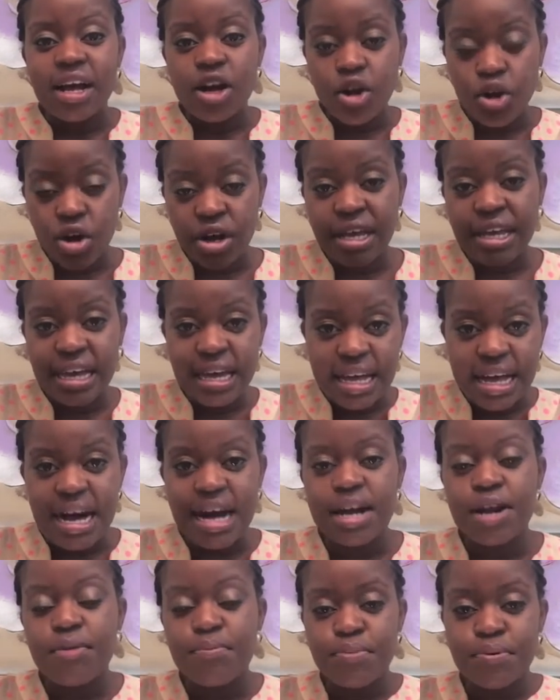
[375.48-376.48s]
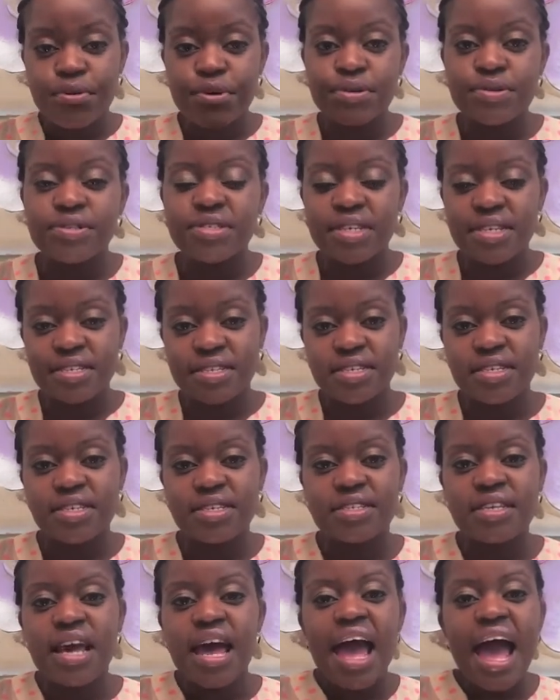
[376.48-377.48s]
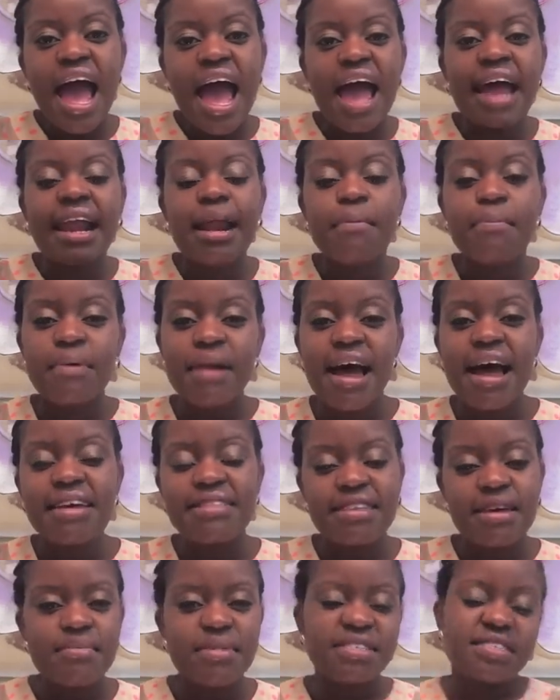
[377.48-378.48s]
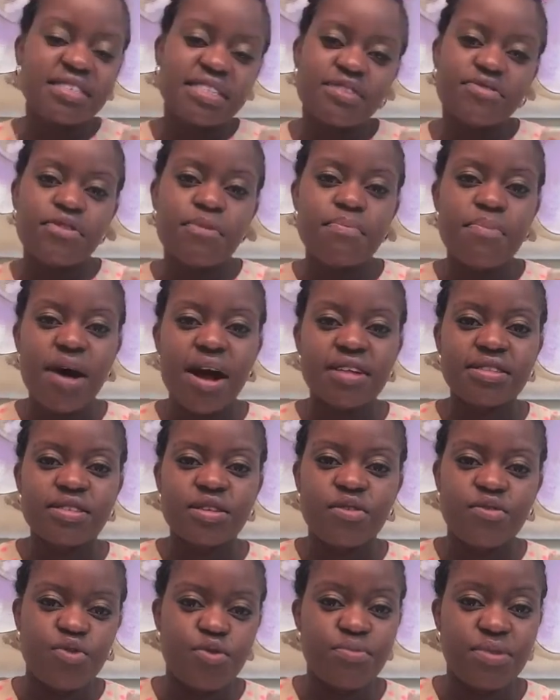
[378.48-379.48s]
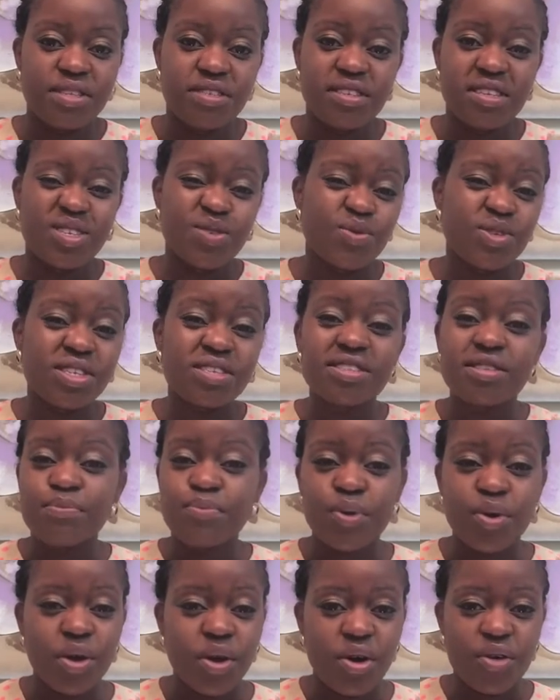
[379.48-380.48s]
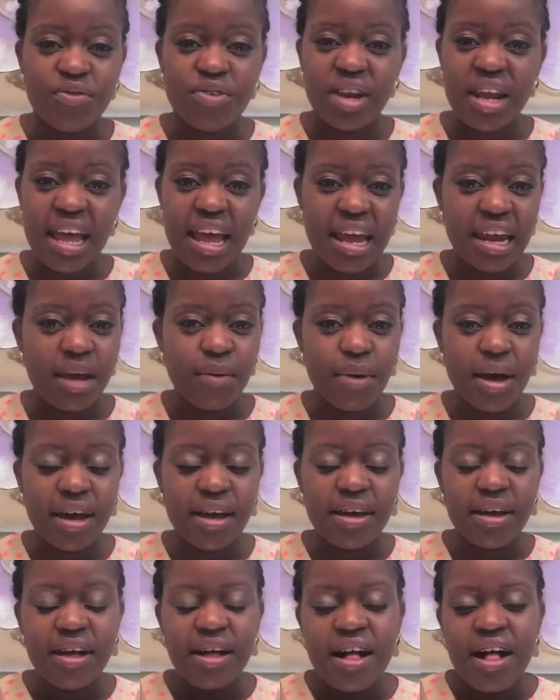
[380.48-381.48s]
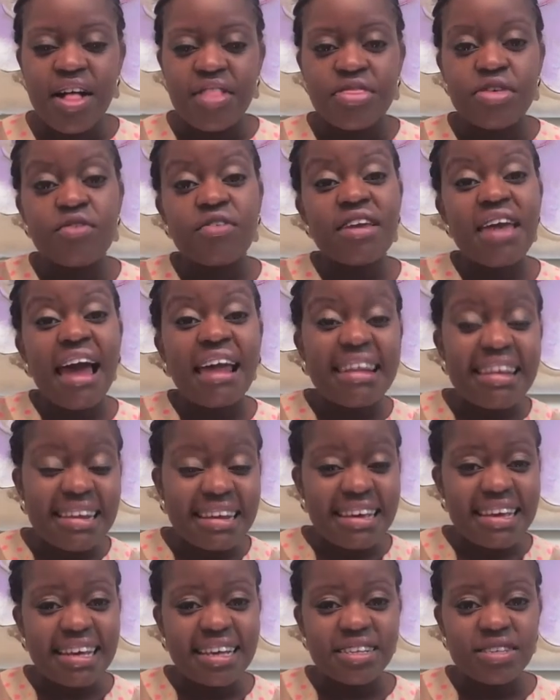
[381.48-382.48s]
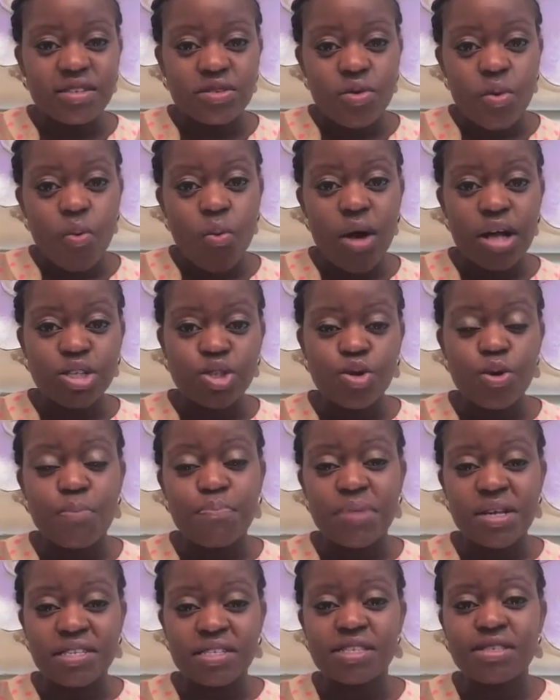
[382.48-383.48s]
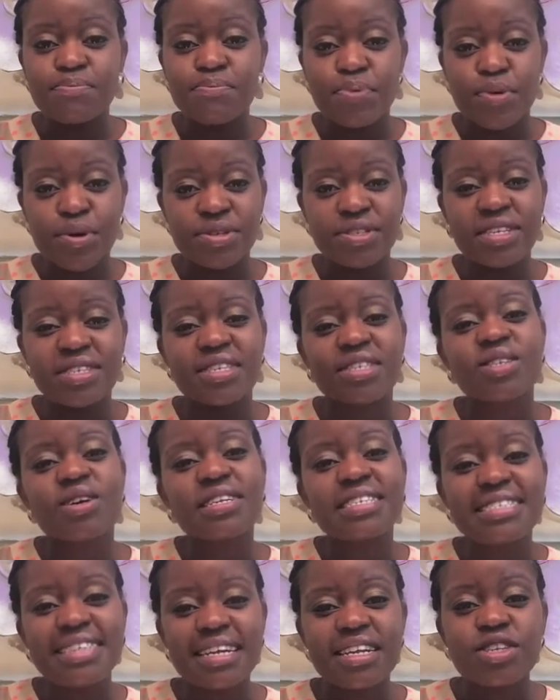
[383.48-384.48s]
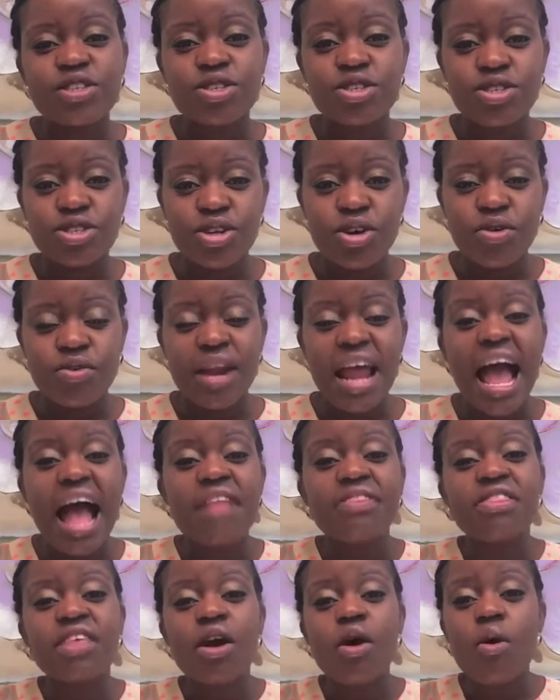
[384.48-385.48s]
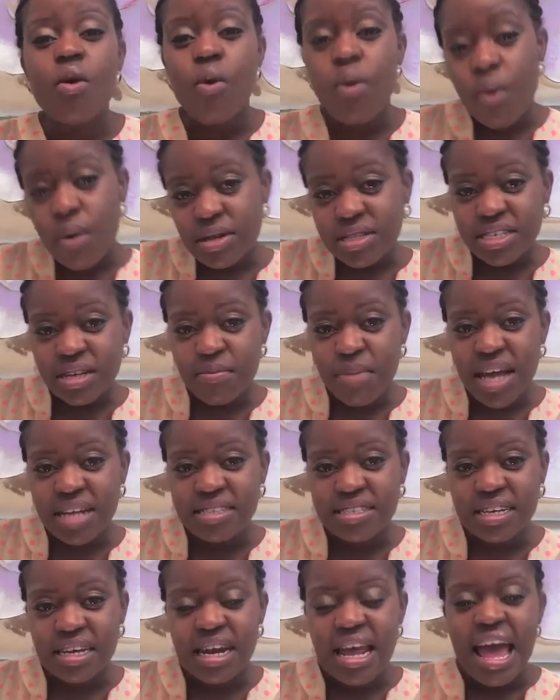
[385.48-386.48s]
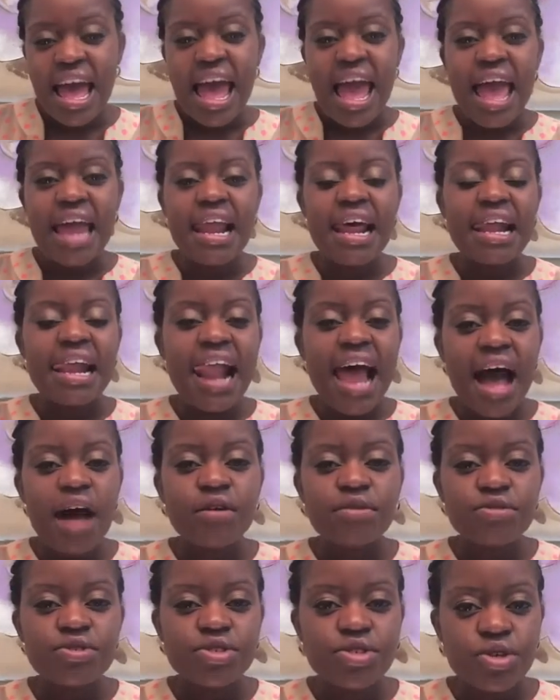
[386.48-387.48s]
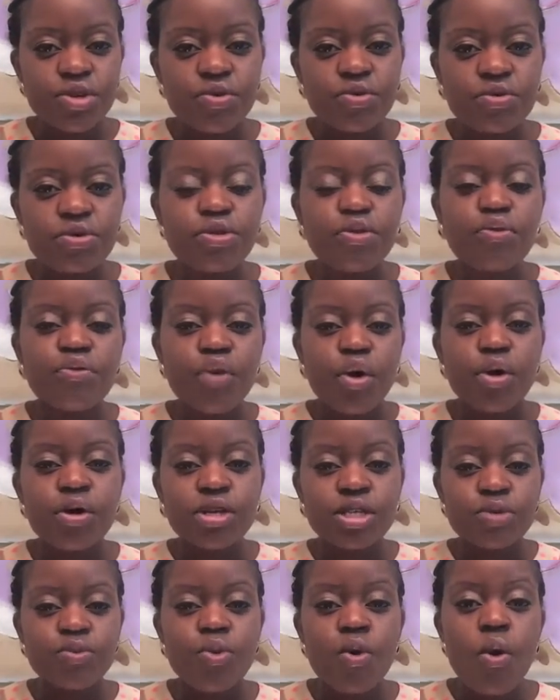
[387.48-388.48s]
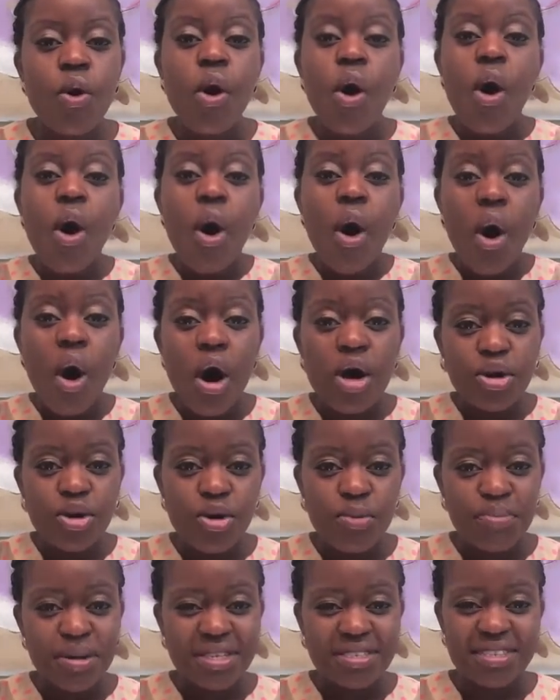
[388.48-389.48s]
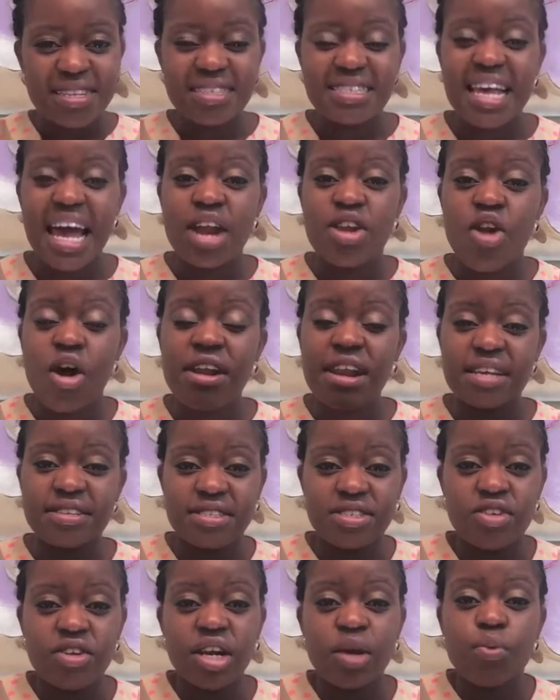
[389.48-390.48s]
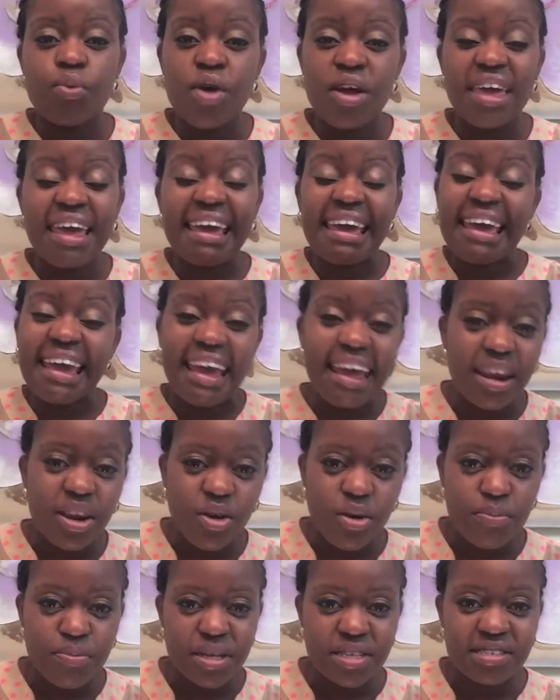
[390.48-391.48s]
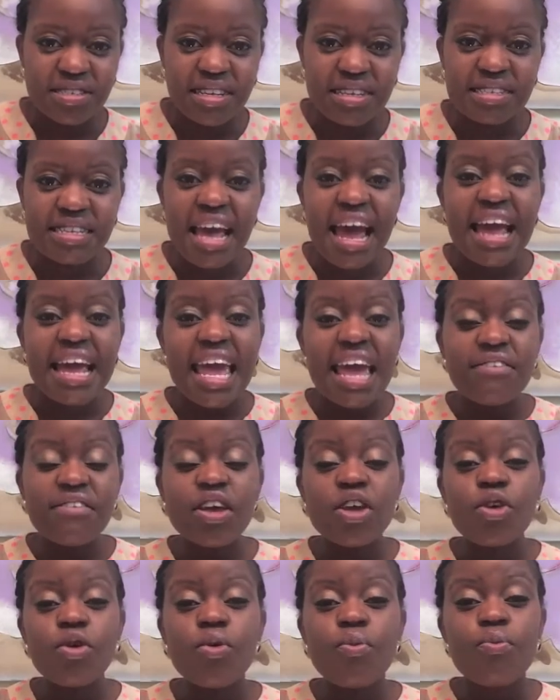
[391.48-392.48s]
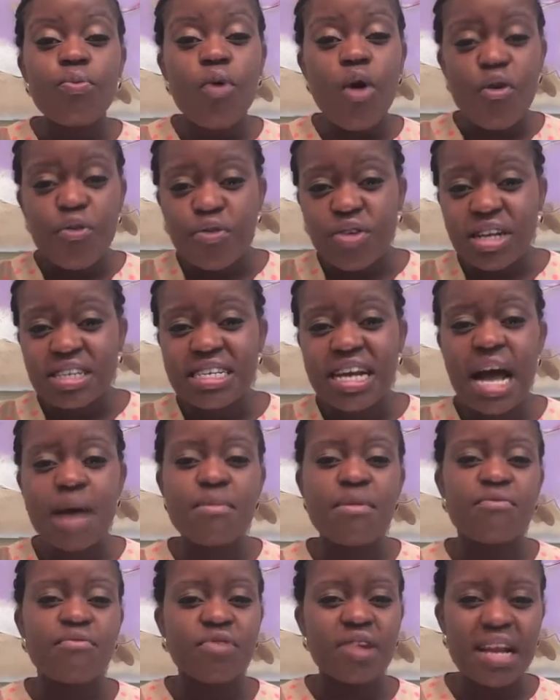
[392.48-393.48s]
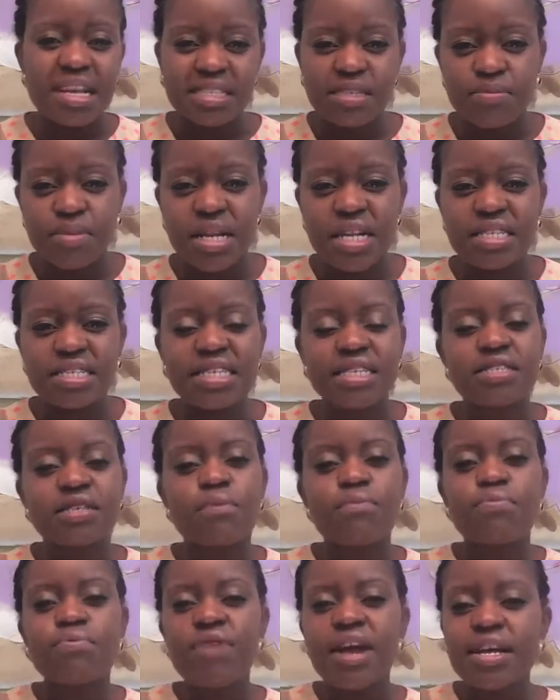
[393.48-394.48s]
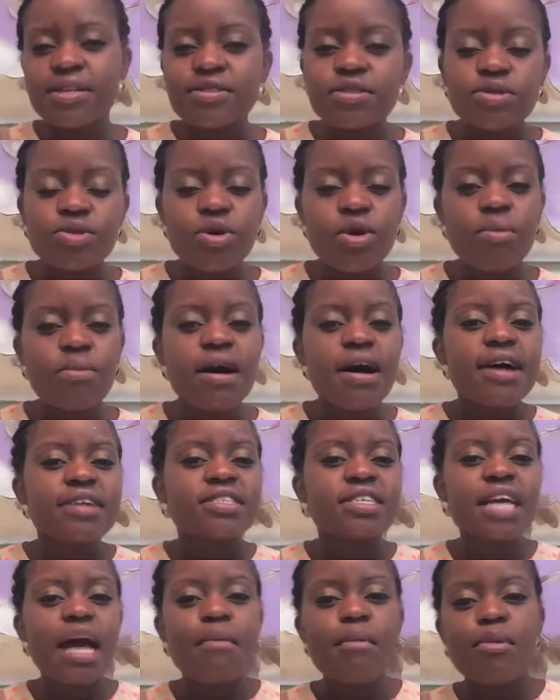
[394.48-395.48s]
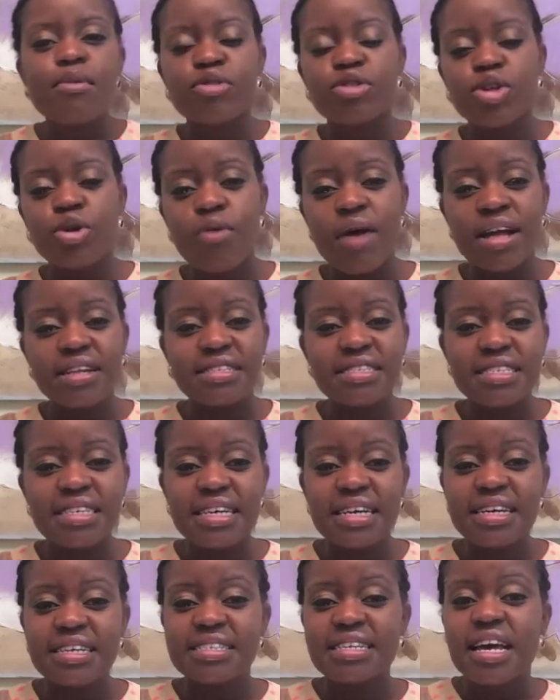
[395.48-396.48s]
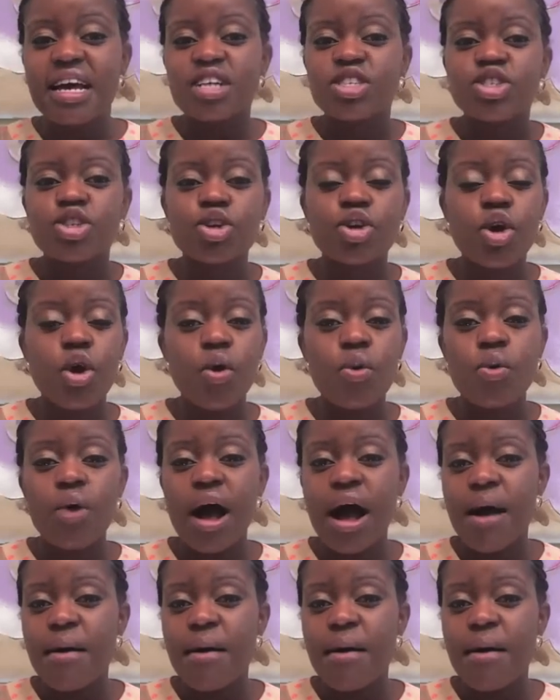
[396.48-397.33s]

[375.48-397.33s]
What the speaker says: cookie cutter processes and apply them into different parts of your business, which is the beauty of it anyway. The reality is, once your business processes are set in stone and they're automated, it allows you to focus more on your business and not necessarily working in your business, giving you more free time and flexibility to brainstorm, to come up with new ideas, to go